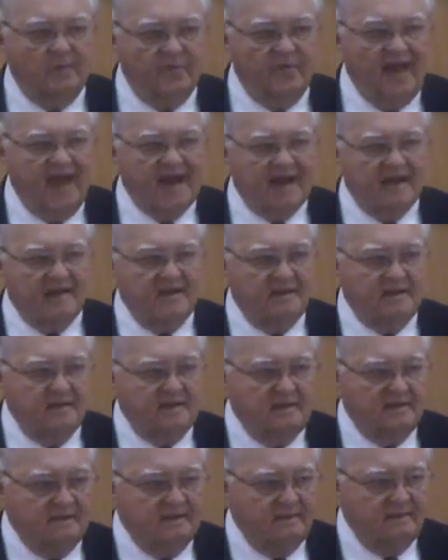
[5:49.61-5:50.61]
that
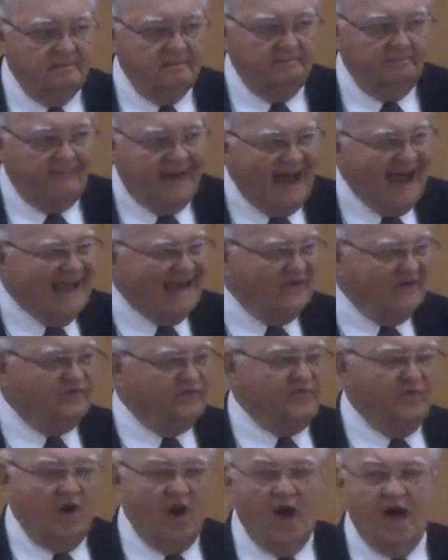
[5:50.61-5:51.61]

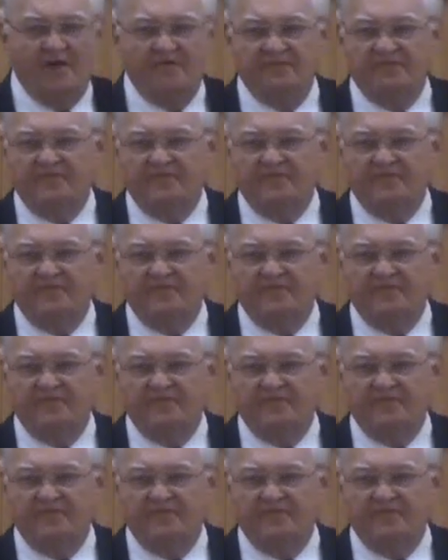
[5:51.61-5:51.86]
mindful of